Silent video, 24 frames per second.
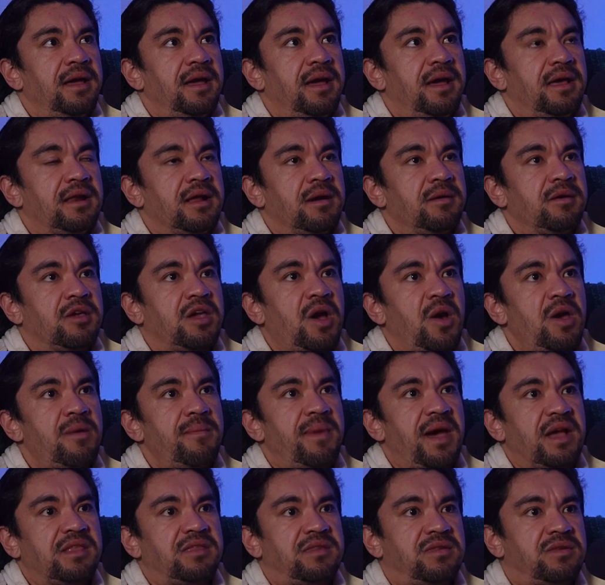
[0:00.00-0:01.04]
and are going
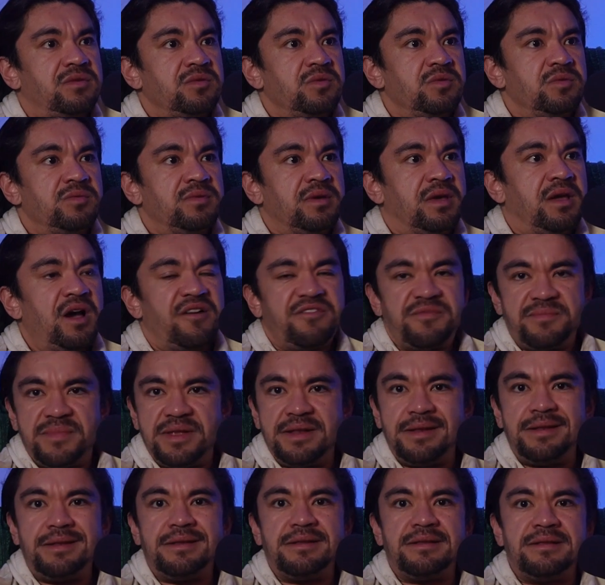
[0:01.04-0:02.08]
back to
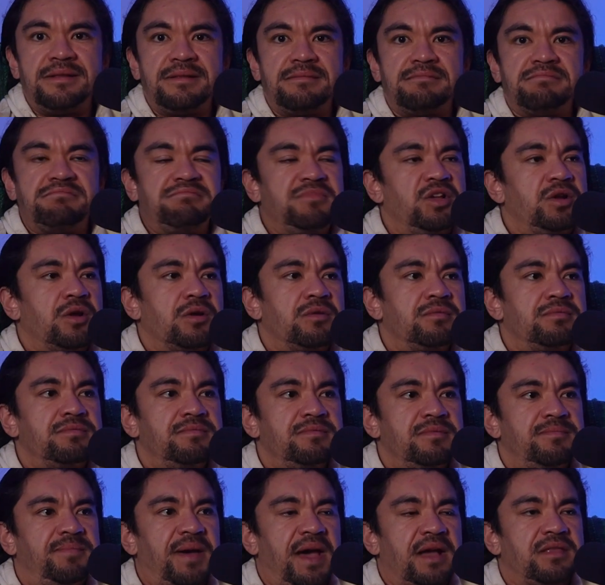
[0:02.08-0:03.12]
government,
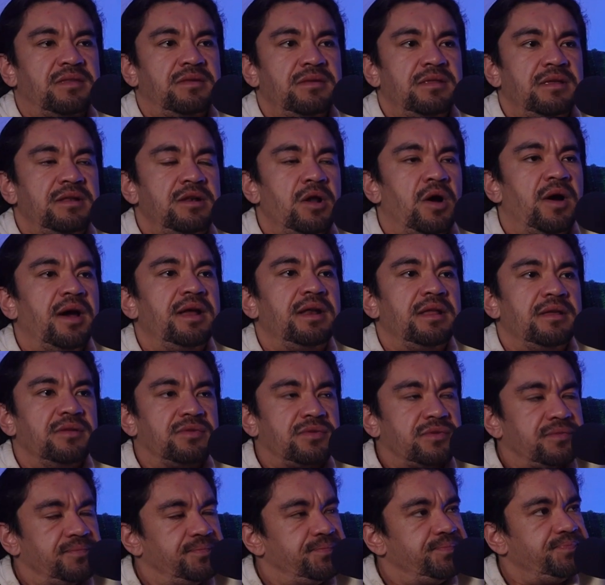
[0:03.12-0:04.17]
back to the
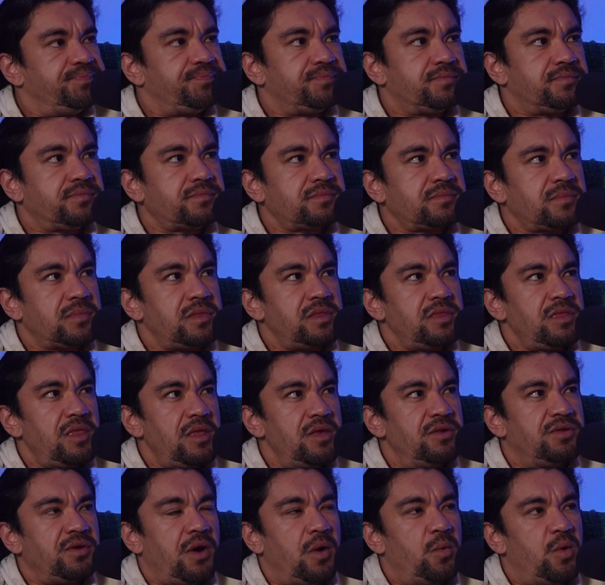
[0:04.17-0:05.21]
90s.
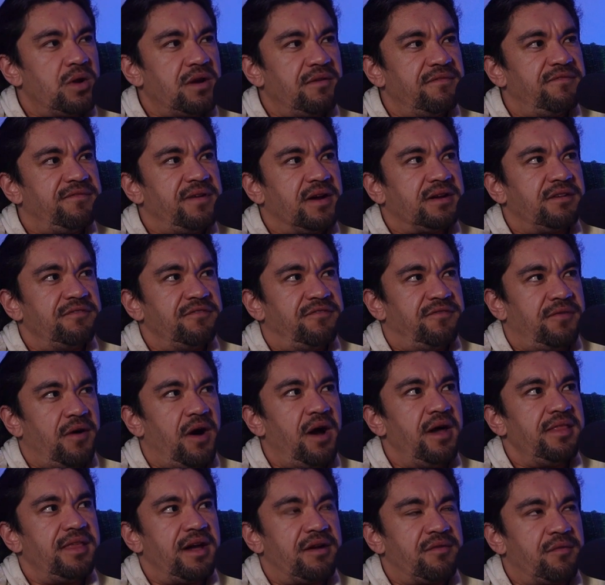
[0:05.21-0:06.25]
So I want to fucking
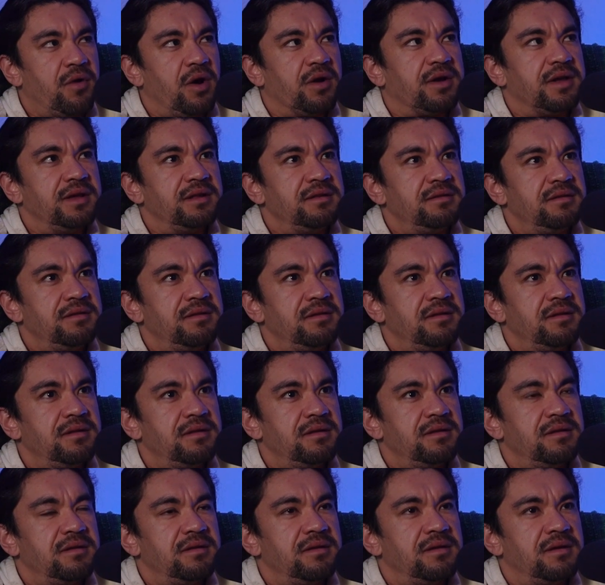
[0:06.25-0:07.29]
fire that rocket
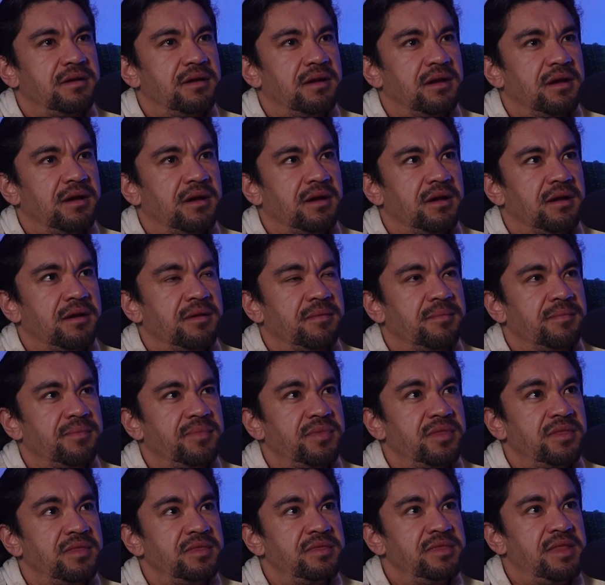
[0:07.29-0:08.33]

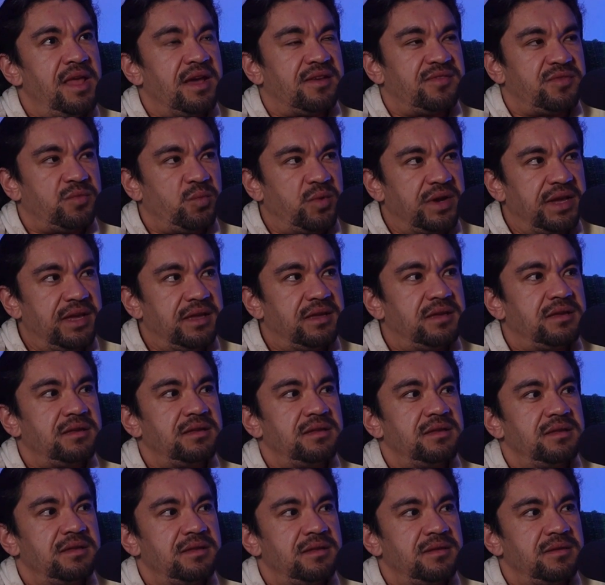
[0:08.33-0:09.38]
next week,
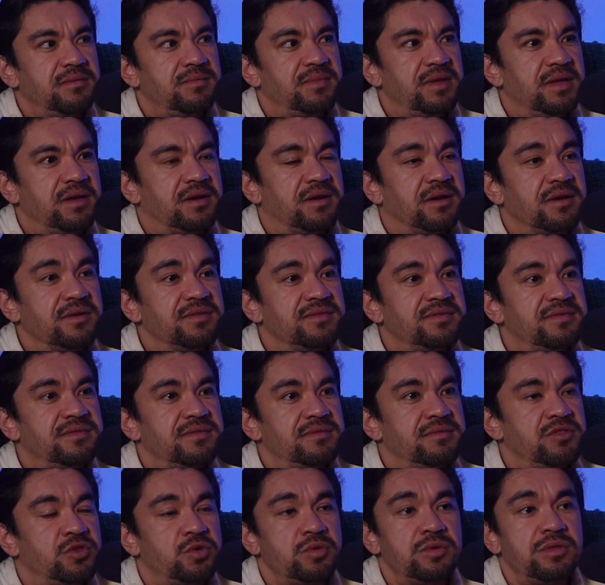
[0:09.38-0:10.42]
because
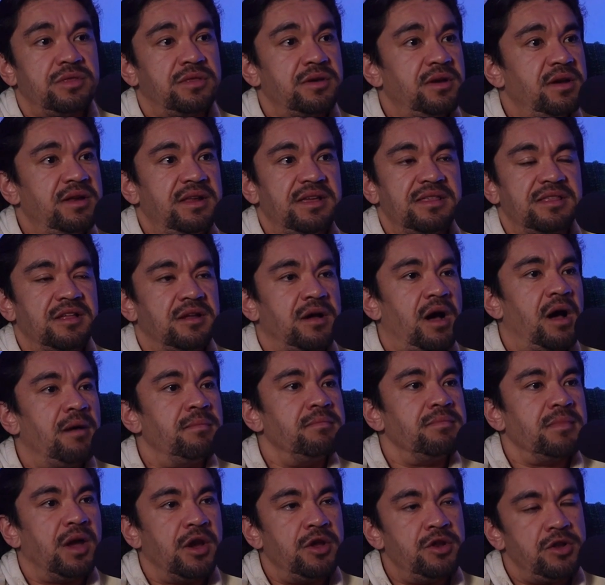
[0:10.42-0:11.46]
June 30,
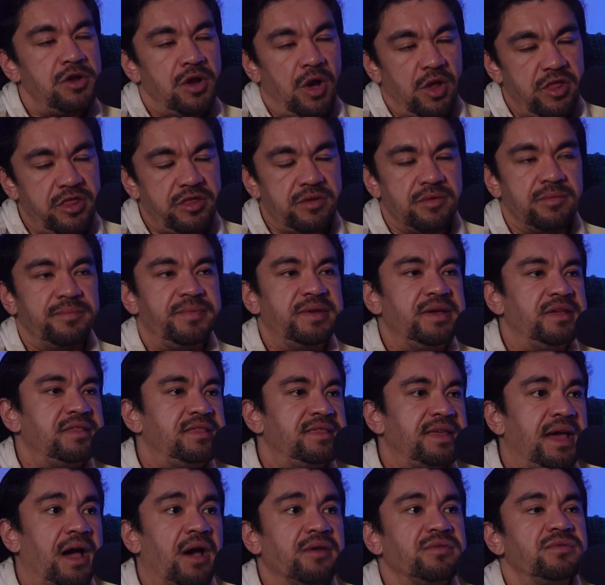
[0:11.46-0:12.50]
I know there'll be
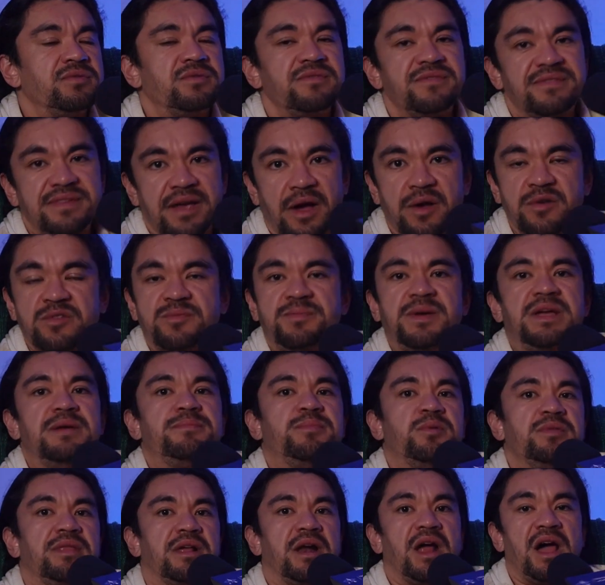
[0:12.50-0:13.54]
thousands of
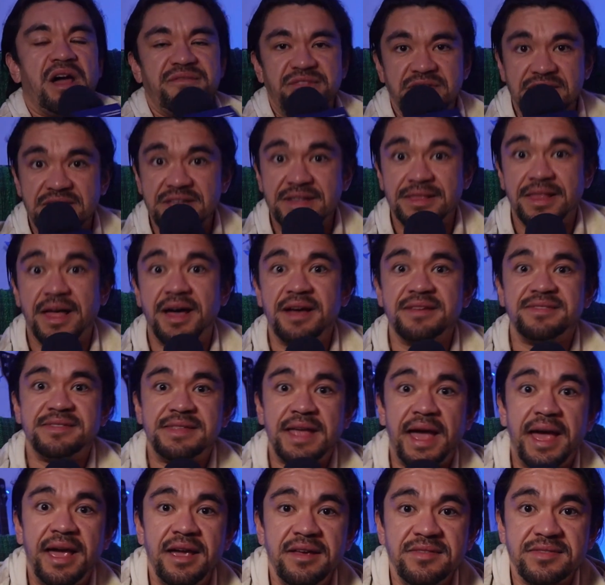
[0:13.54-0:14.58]
salespeople that are having their last
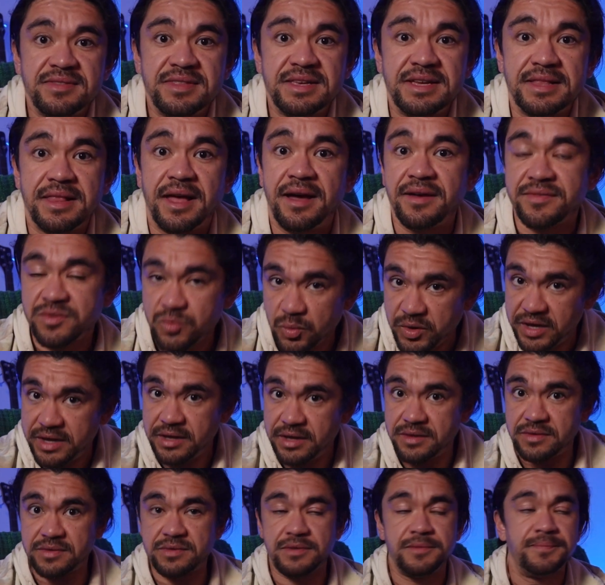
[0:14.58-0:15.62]
days and their last
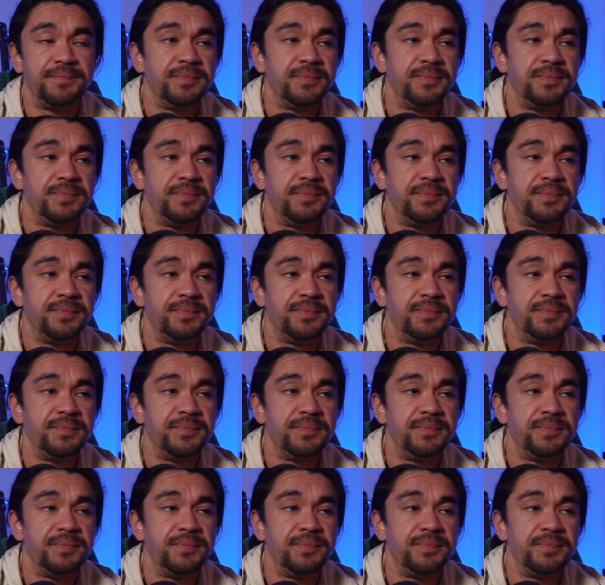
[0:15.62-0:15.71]
weeks.